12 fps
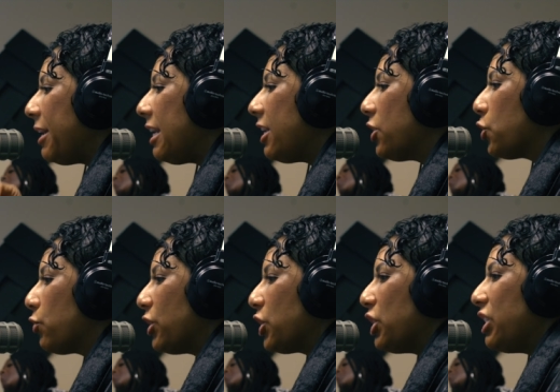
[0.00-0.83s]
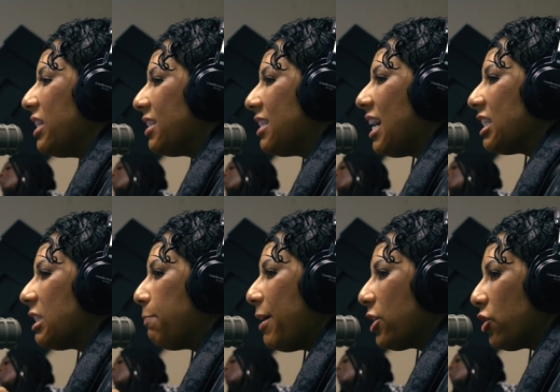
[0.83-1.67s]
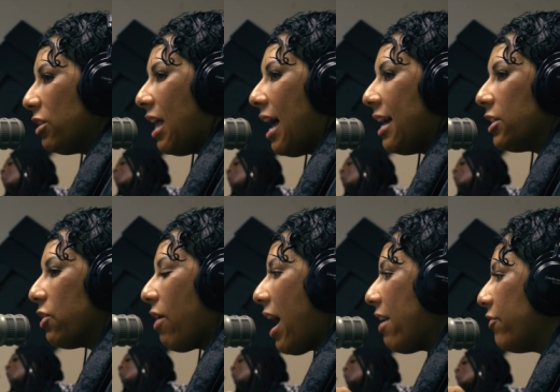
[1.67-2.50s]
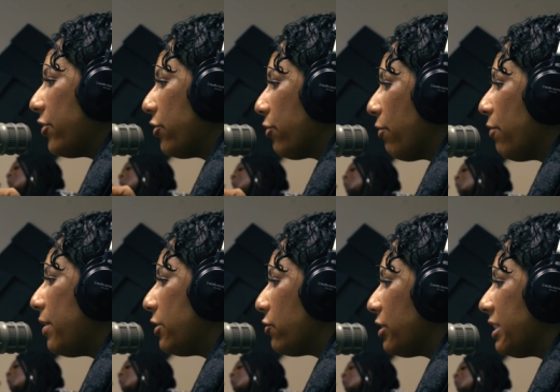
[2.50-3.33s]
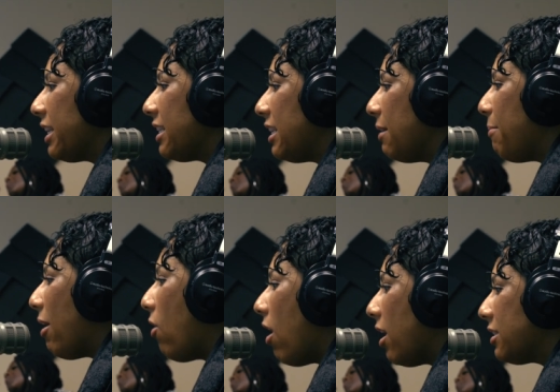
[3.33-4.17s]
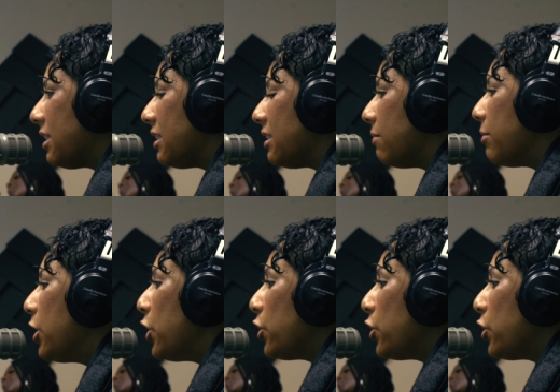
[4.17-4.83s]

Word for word: pediatrician does not specialize or have a thorough understanding about autism,